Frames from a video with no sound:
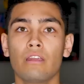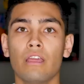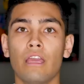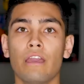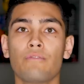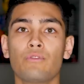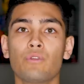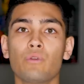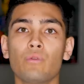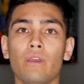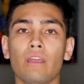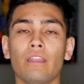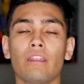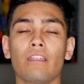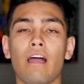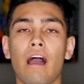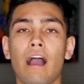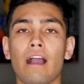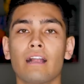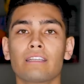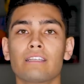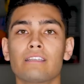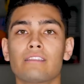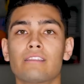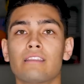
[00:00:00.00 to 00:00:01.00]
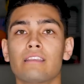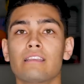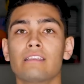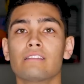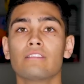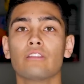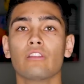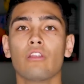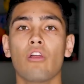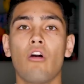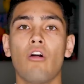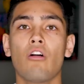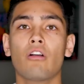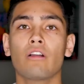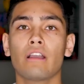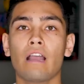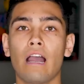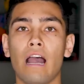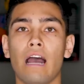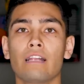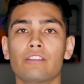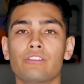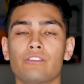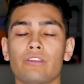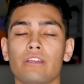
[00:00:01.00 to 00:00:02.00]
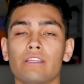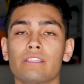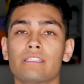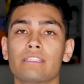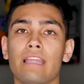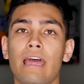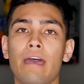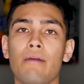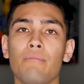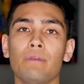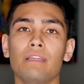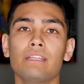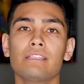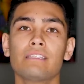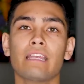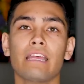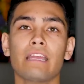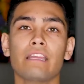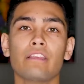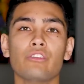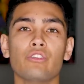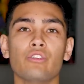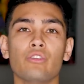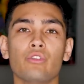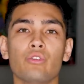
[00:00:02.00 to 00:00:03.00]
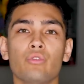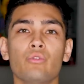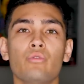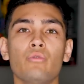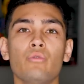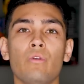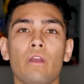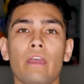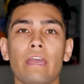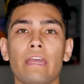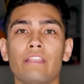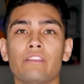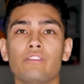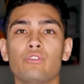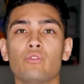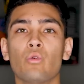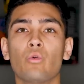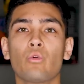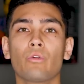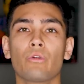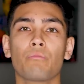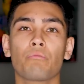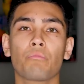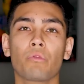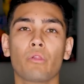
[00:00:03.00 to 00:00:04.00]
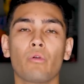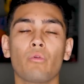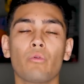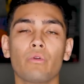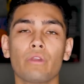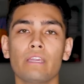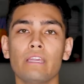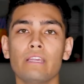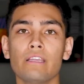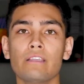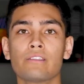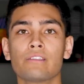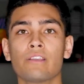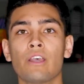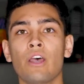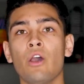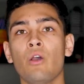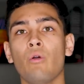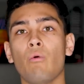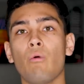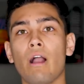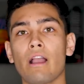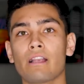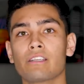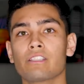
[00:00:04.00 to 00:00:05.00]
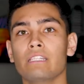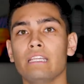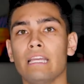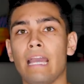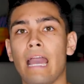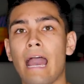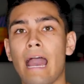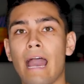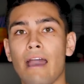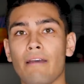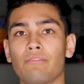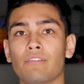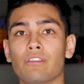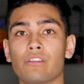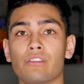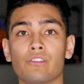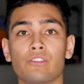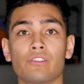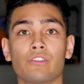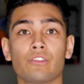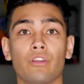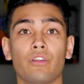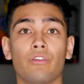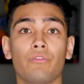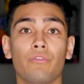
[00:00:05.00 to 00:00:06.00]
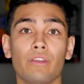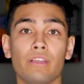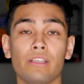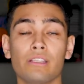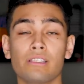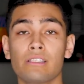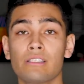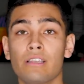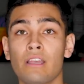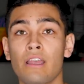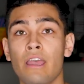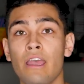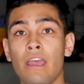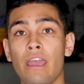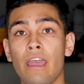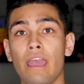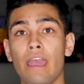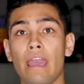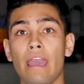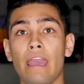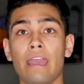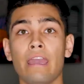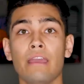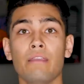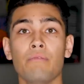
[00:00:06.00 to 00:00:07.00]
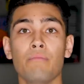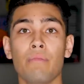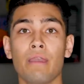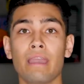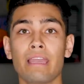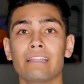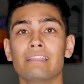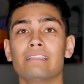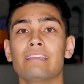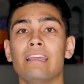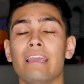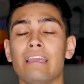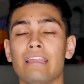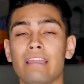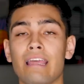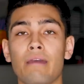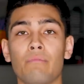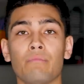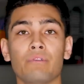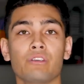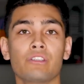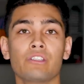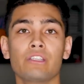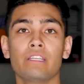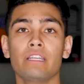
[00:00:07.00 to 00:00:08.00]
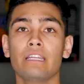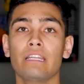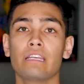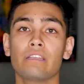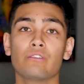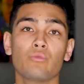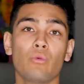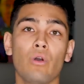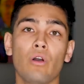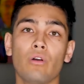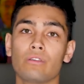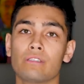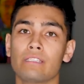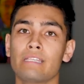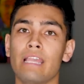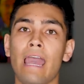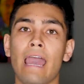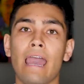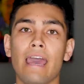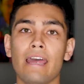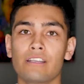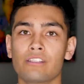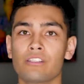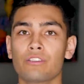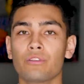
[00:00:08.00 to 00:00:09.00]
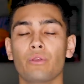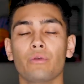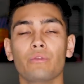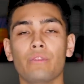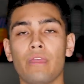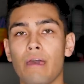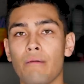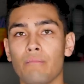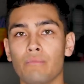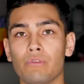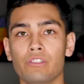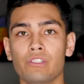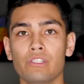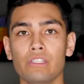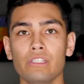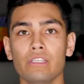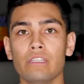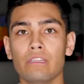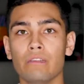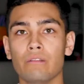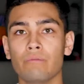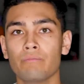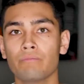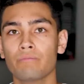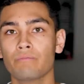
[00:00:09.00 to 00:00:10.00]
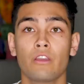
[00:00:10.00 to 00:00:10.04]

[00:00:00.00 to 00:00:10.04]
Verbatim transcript: If you get locked into these long contracts, that means that you and your employees will actually have to service and maintain that machine, as well as cash flow that machine.